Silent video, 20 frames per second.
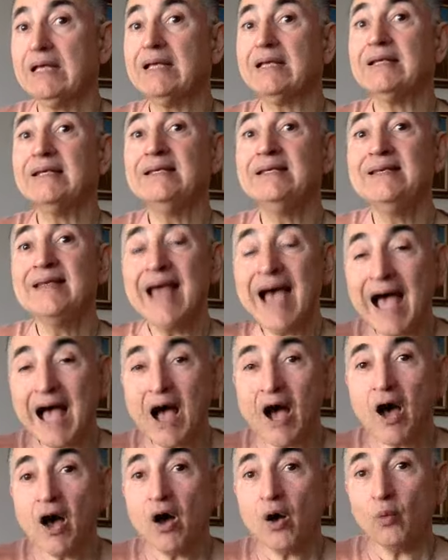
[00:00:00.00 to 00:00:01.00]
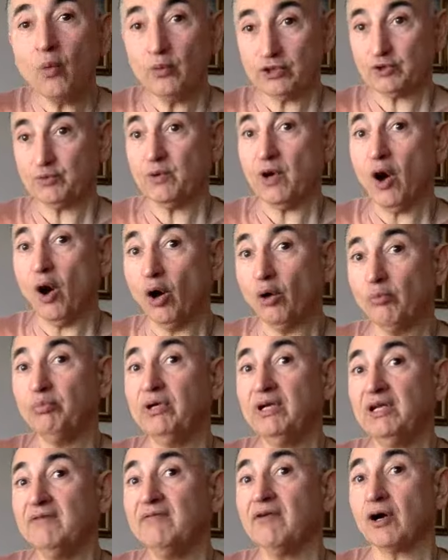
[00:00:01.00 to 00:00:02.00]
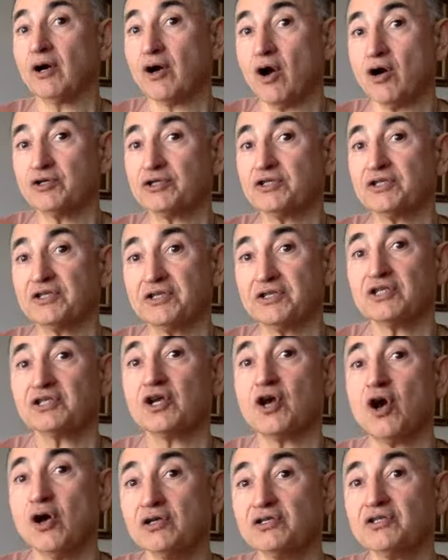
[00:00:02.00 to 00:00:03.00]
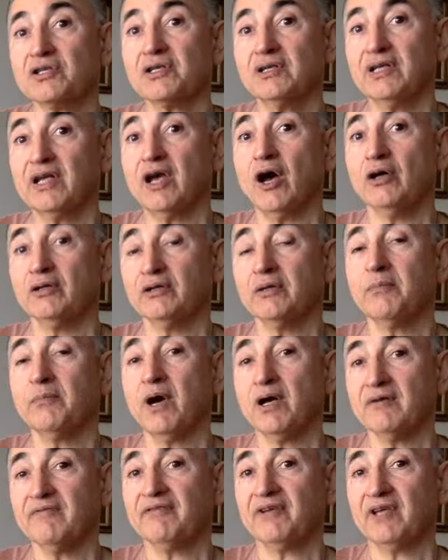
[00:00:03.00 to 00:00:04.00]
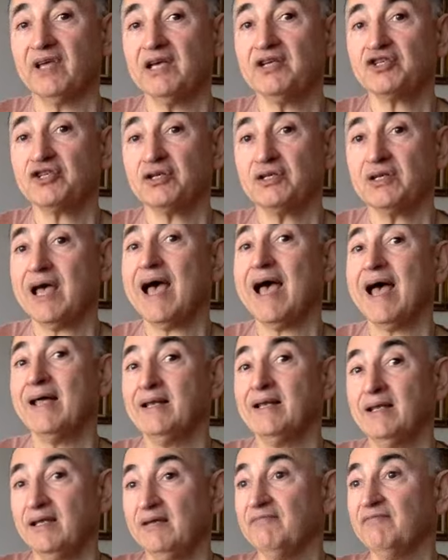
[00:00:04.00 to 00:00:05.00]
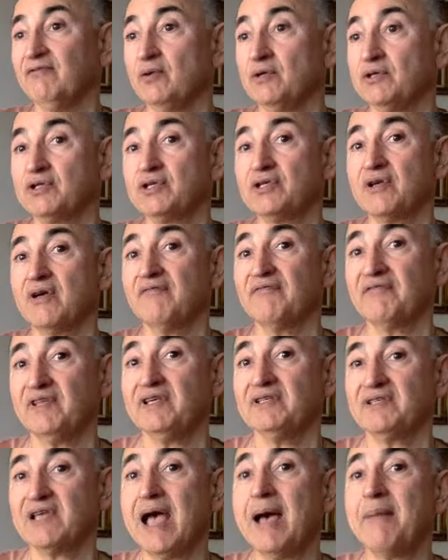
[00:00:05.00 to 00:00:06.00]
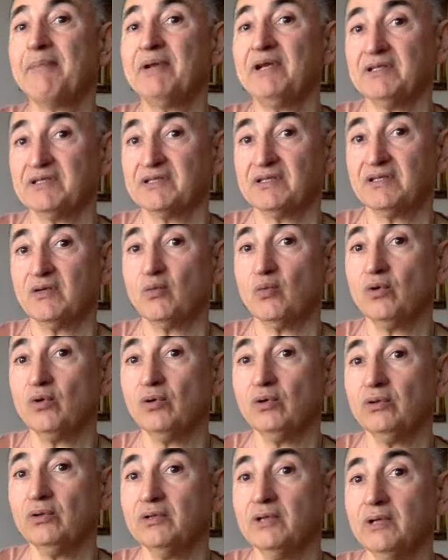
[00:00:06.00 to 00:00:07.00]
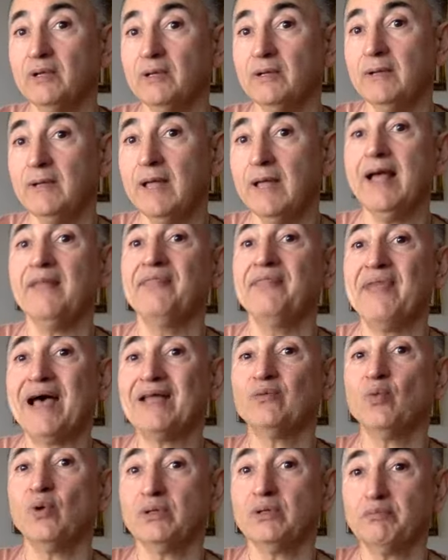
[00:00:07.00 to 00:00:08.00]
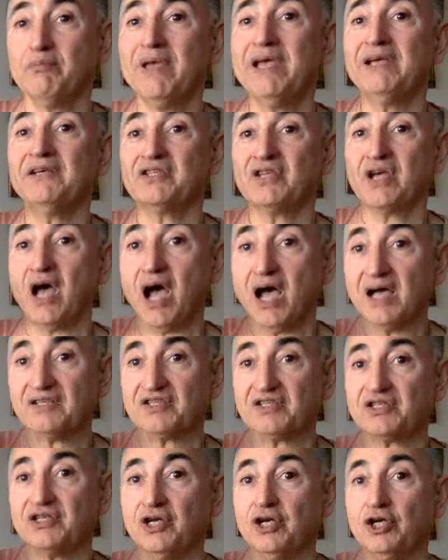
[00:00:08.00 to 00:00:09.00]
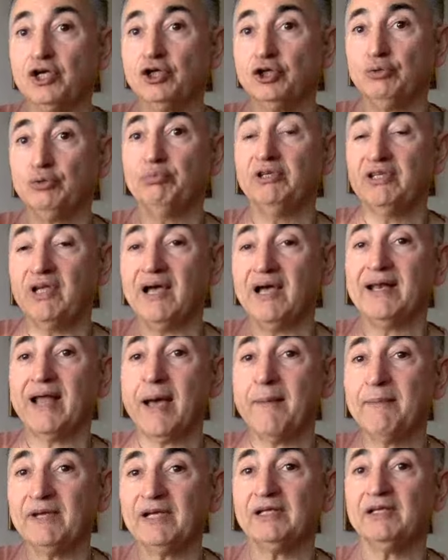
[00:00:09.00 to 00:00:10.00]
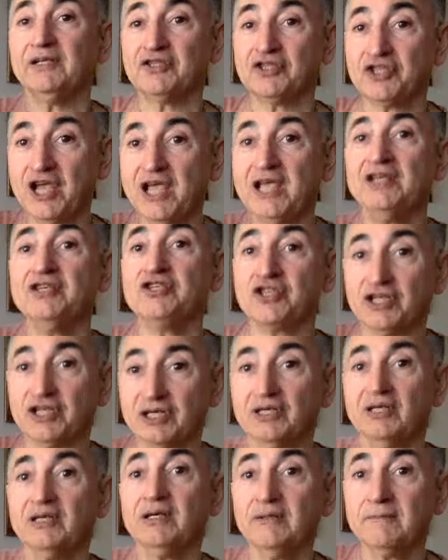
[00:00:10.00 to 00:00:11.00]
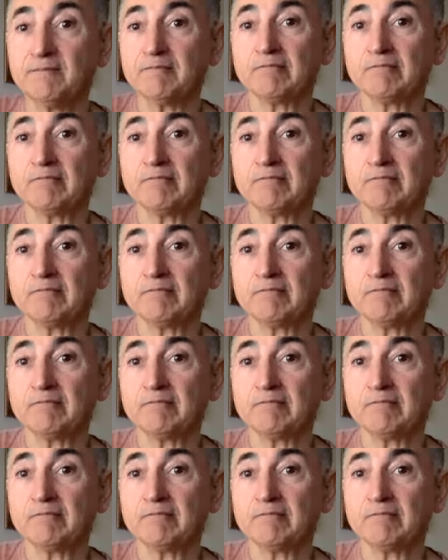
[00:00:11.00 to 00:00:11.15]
Now, which we all believe our consciousness is constantly under modification and influences of things happenings in the world, and that what makes us to be dynamically changing.